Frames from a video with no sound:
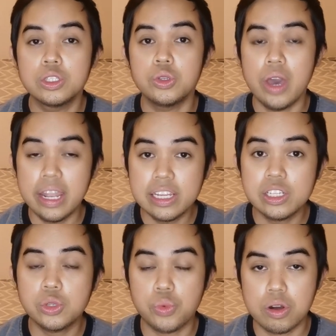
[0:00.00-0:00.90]
to
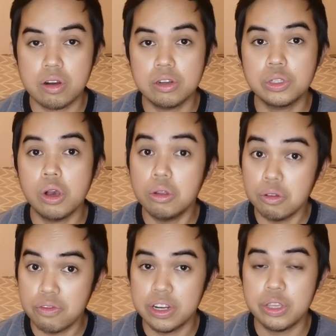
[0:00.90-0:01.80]
NHS workers all
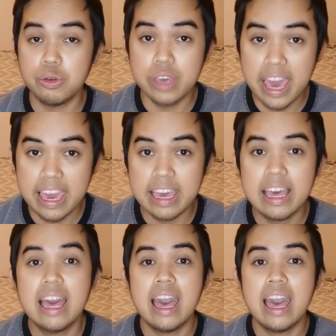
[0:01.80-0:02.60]
over the UK.